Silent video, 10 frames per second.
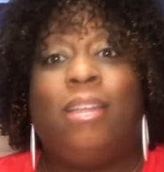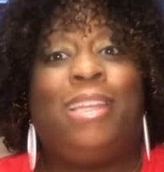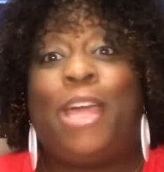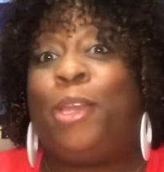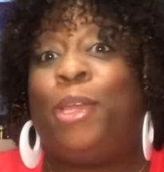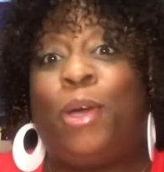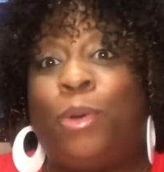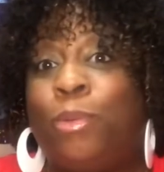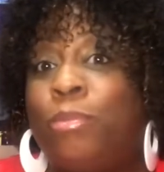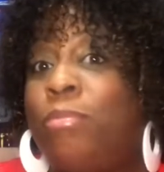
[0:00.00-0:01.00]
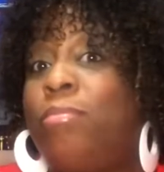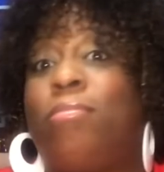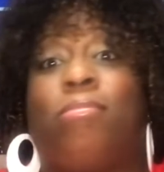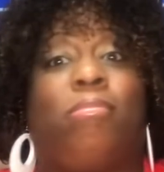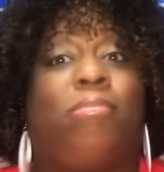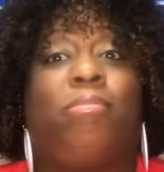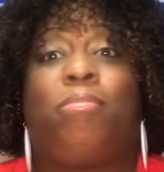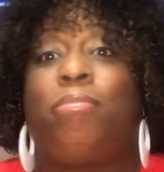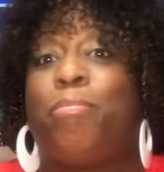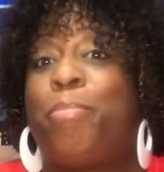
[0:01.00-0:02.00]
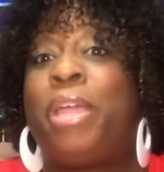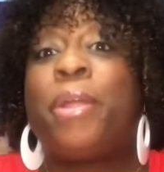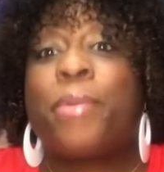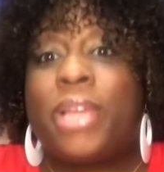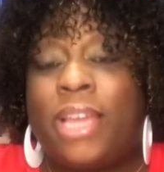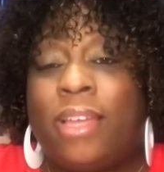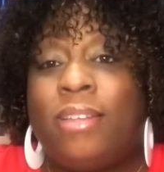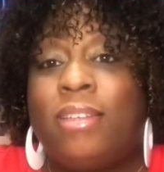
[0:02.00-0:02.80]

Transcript: let alone period,